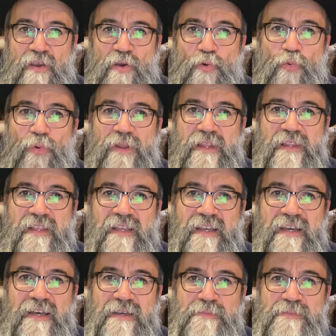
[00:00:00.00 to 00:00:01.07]
When it
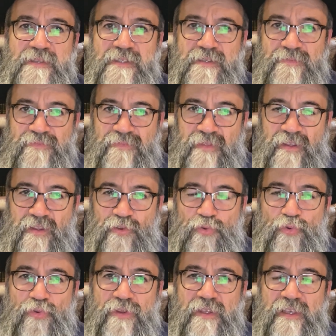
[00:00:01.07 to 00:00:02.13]
comes
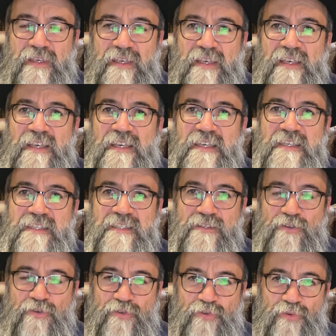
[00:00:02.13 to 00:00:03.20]
to the
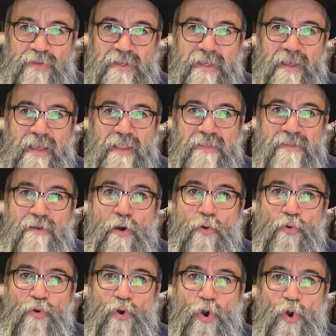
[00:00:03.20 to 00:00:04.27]
iso, to the
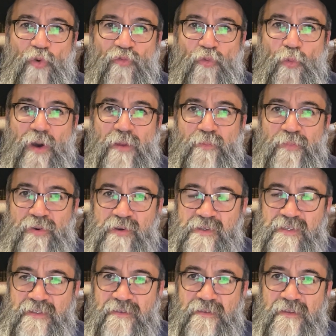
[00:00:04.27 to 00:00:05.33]
dough of one
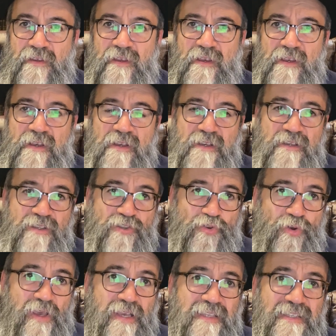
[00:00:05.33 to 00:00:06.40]
person, so
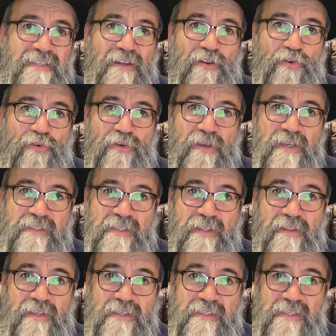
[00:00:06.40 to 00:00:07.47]
as long as
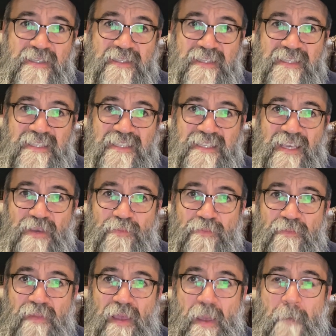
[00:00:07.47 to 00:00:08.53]
this is the
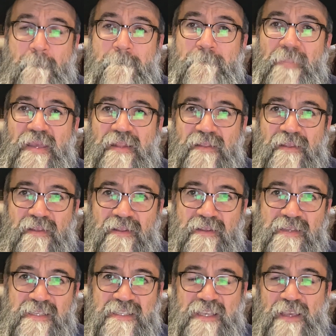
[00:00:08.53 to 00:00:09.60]
same min,
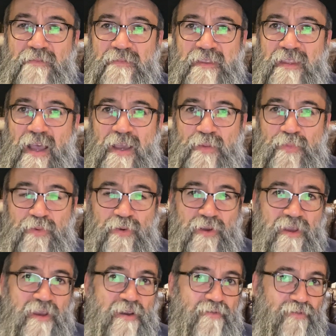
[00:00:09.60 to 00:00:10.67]
the same type,
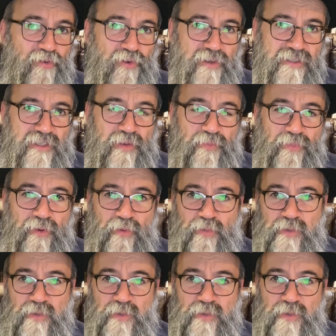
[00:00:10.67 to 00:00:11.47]
for example, if we're